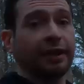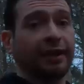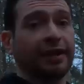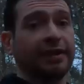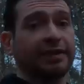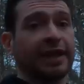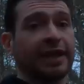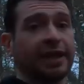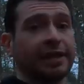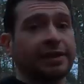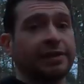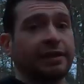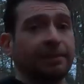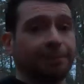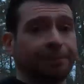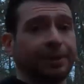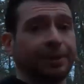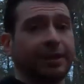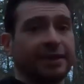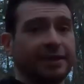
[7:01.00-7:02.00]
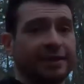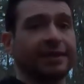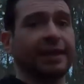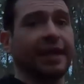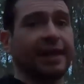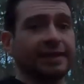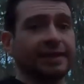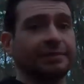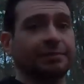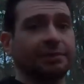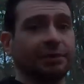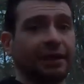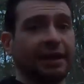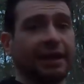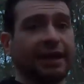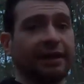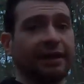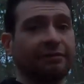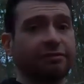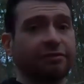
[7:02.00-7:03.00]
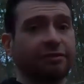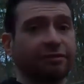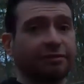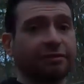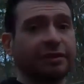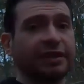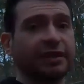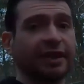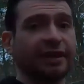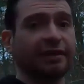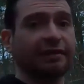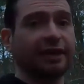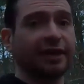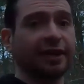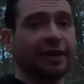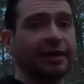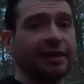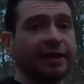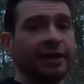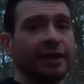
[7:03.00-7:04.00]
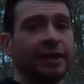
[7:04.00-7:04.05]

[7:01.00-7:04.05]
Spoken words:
It is actually a pretty sizable cave for the area.